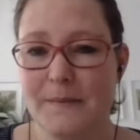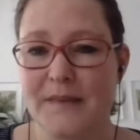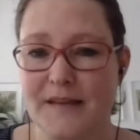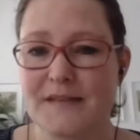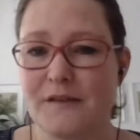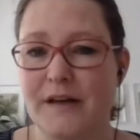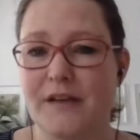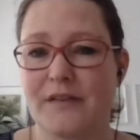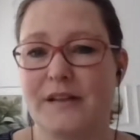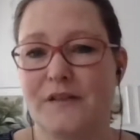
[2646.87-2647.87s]
testify
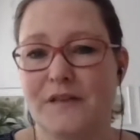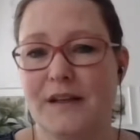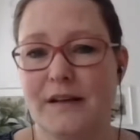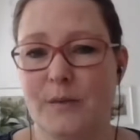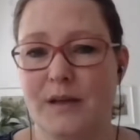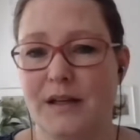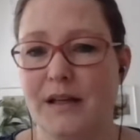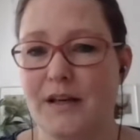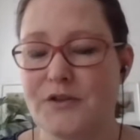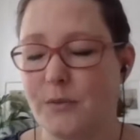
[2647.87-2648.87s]
to that feeling when
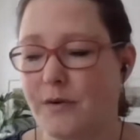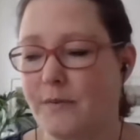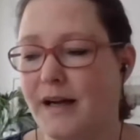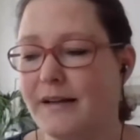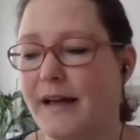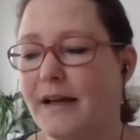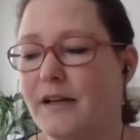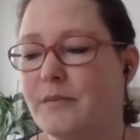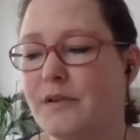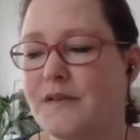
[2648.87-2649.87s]
engaging with wild
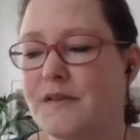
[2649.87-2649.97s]
animals.